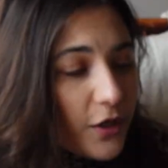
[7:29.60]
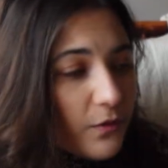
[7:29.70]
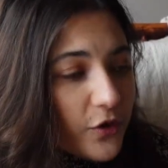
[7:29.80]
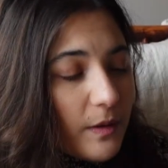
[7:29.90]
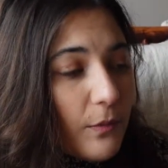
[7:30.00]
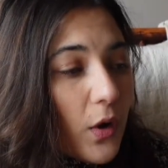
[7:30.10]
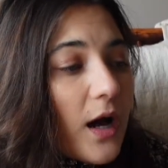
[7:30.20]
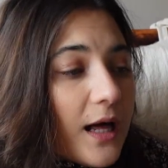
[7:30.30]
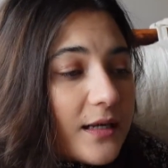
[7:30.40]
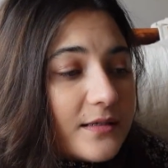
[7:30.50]
I want them in more
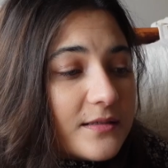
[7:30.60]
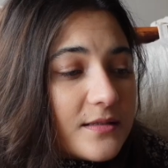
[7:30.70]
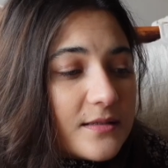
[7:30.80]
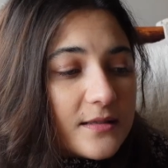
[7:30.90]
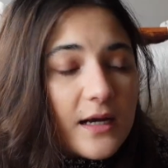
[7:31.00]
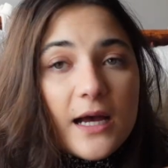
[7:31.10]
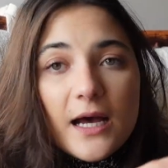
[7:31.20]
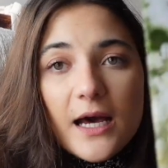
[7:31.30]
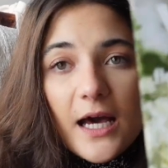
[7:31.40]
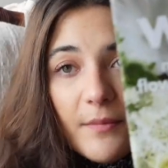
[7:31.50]
colours.
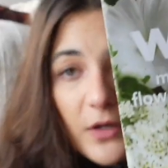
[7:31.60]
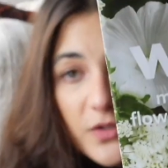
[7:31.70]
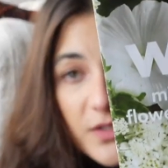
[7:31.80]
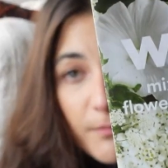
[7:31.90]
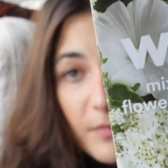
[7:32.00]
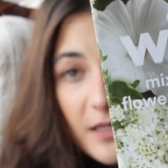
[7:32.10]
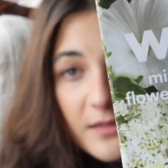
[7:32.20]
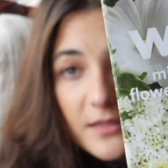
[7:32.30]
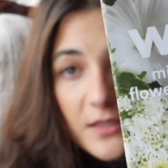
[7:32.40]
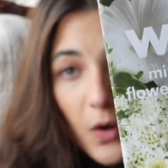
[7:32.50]
I've got some
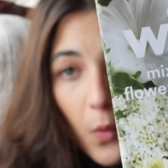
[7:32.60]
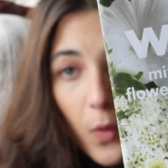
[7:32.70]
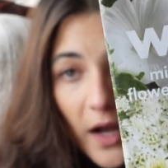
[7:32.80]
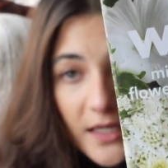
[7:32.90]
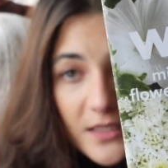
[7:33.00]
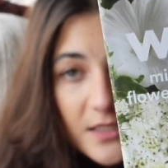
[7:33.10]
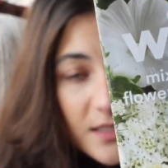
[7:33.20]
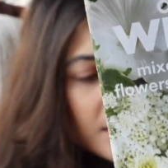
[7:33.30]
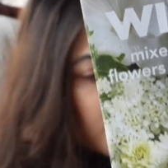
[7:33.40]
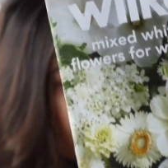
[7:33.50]
mixed
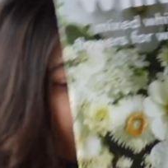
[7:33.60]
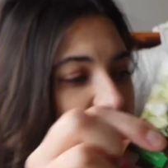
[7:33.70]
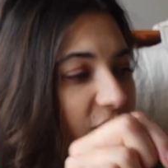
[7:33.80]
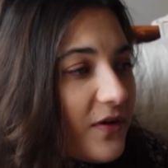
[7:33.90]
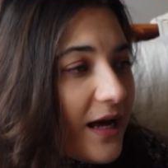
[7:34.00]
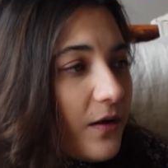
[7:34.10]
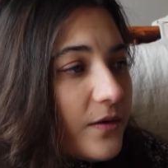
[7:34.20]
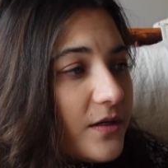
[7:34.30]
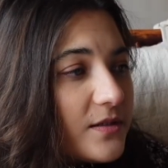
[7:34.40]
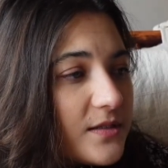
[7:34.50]
white
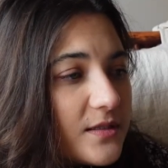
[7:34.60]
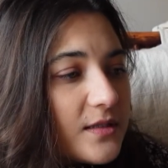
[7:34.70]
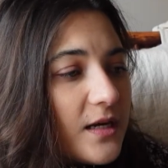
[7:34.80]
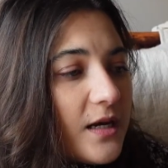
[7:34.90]
flowers.